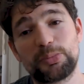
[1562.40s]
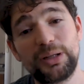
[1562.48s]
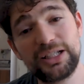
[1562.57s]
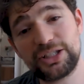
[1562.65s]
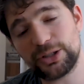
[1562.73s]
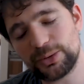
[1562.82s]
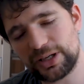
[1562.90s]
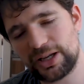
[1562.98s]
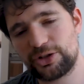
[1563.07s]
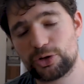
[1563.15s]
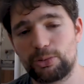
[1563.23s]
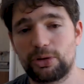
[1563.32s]
blood
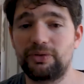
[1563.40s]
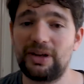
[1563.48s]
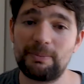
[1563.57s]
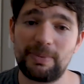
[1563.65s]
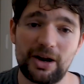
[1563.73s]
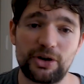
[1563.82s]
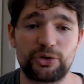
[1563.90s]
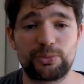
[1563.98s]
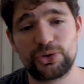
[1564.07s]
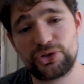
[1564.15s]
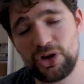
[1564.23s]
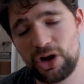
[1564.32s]
tokens or more vampires or
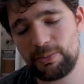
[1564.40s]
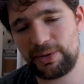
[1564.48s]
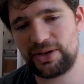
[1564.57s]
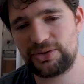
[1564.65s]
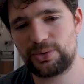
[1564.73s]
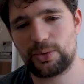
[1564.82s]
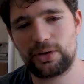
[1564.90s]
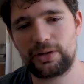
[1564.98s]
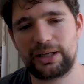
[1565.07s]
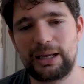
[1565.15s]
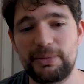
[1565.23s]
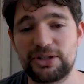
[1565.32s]
more zombies or
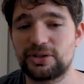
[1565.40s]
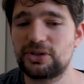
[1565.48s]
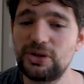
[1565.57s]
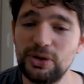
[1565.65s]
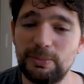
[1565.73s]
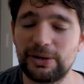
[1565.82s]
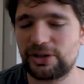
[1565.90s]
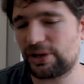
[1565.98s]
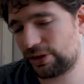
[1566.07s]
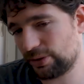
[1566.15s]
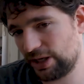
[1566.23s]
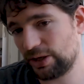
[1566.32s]
a mix of 2 but
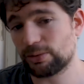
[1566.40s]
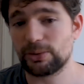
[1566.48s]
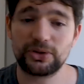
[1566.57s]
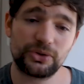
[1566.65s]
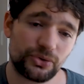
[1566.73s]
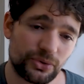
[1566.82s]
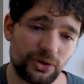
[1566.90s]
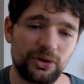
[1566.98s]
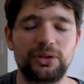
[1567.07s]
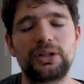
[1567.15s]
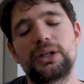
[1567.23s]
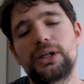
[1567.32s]
not 3 or more
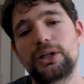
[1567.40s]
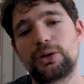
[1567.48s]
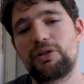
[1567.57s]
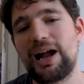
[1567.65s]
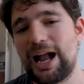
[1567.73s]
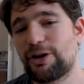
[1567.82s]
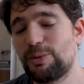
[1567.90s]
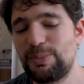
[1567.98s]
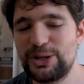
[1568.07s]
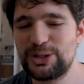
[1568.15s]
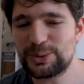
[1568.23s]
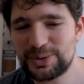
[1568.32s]
control or aggro
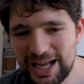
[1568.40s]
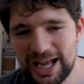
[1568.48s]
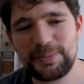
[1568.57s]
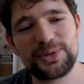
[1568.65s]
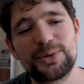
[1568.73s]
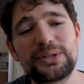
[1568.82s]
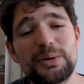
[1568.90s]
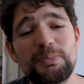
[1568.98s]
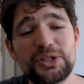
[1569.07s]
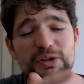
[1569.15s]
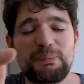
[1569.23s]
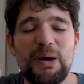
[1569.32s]
but no types? So there are a
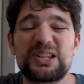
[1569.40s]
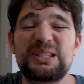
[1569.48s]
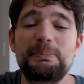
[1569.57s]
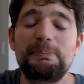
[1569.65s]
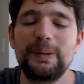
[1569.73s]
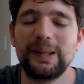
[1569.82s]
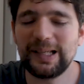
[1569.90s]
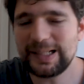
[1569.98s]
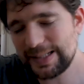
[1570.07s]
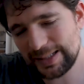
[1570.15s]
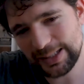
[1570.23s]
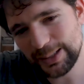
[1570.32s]
bunch of
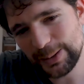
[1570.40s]
possibilities